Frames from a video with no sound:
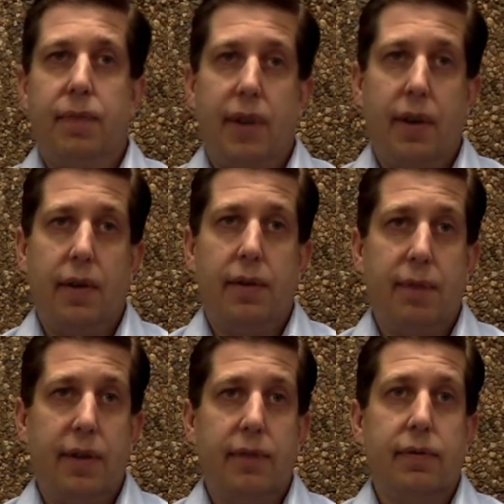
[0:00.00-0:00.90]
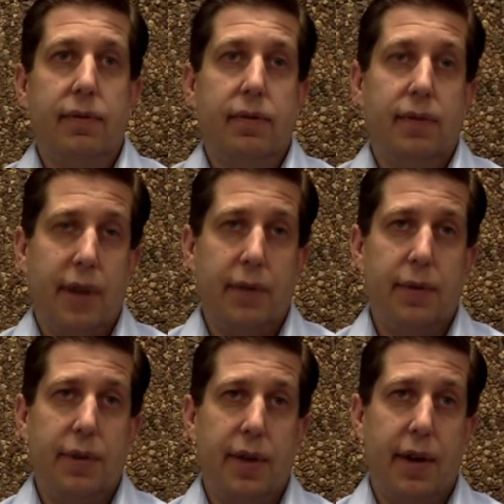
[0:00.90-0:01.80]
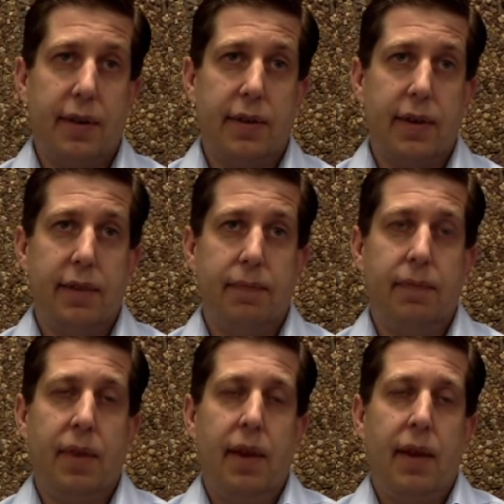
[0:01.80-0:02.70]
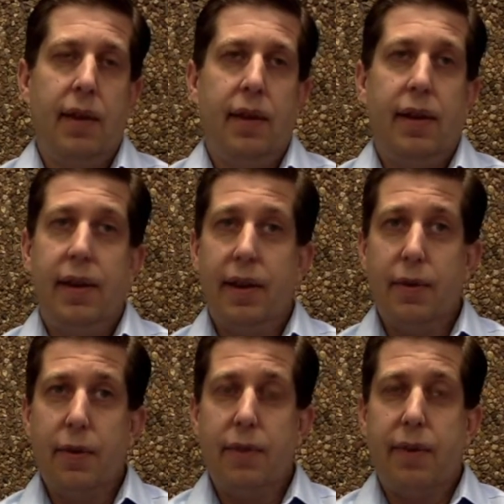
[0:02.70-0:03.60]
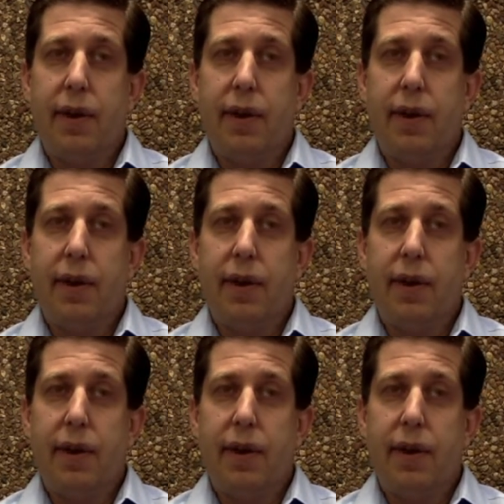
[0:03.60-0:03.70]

They all emit nitrogen dioxide. In indoor